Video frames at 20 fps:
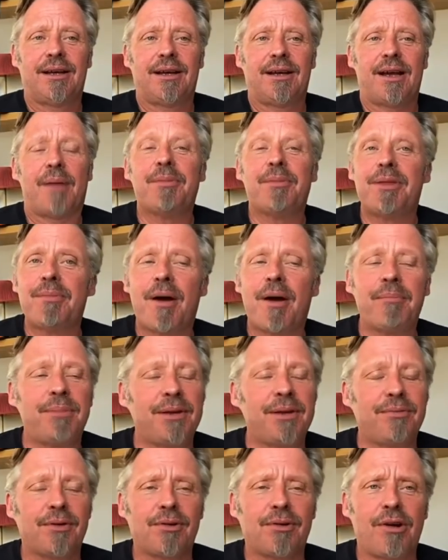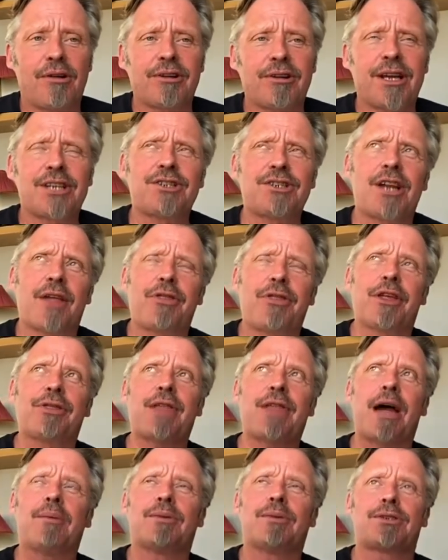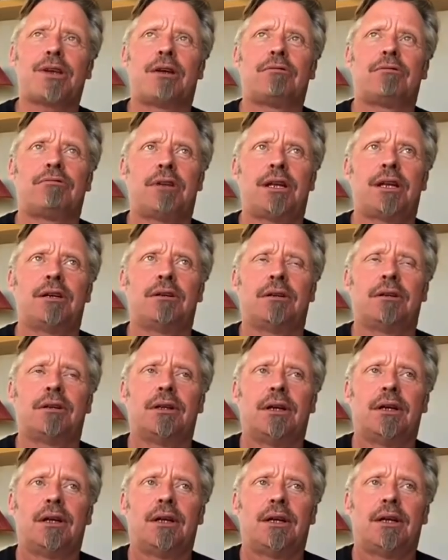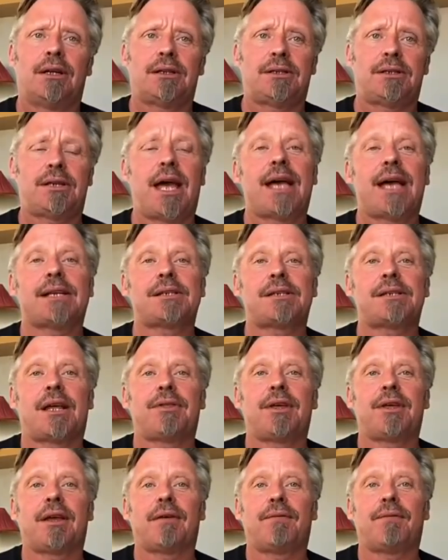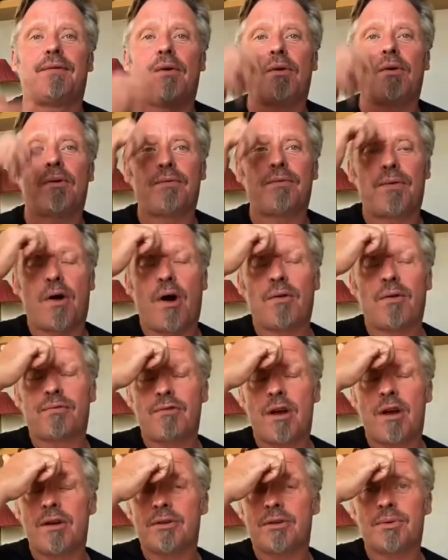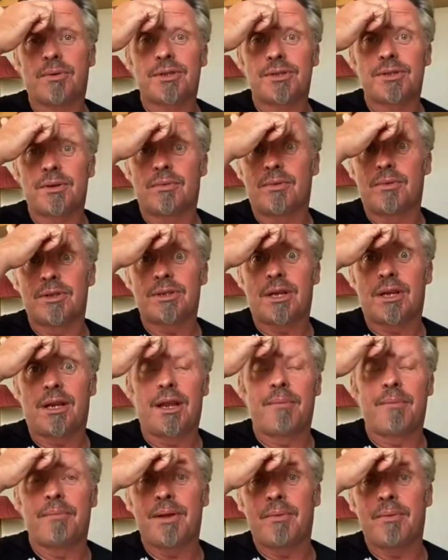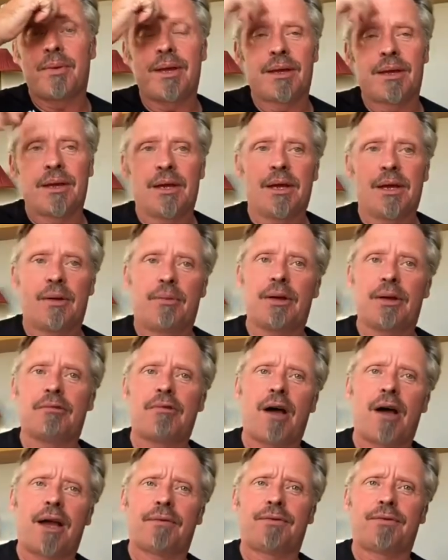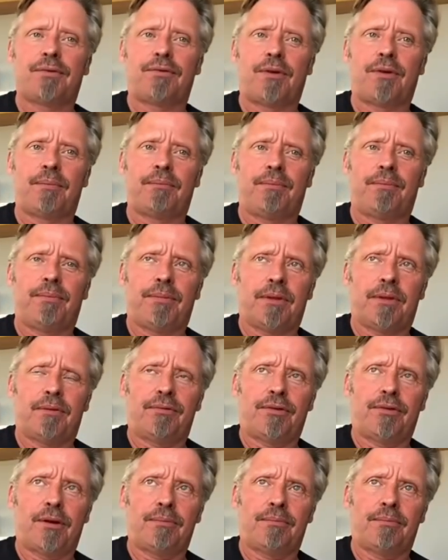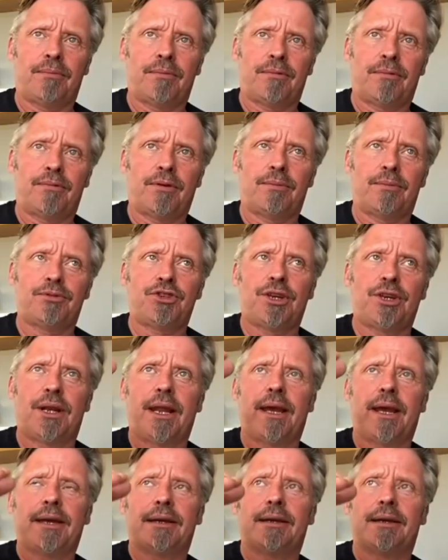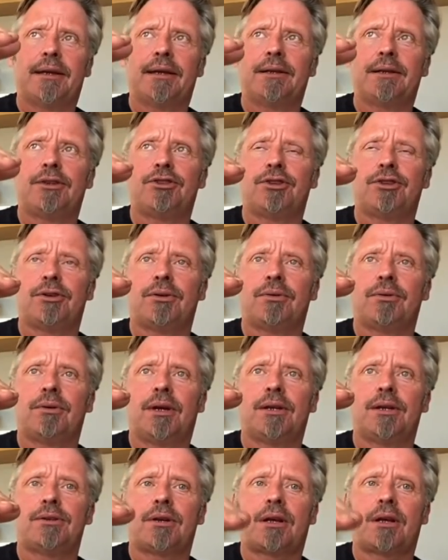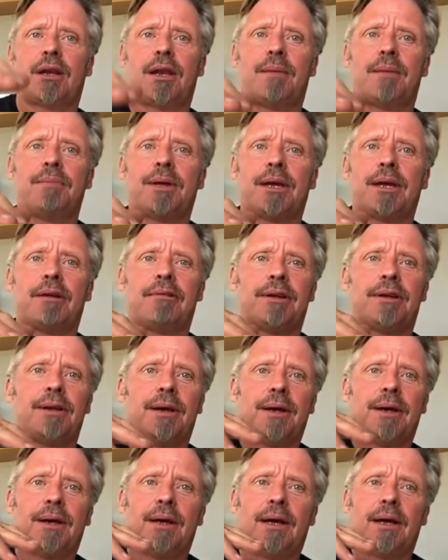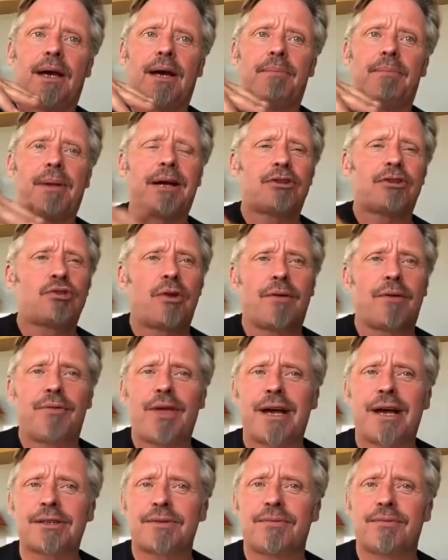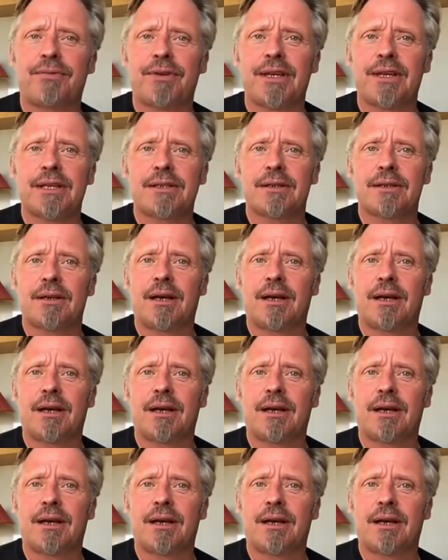unbelievable corrugation. I think that was our real test. I think for off-road was Colombia. We arrived from Chile into Colombia and about 12,000 feet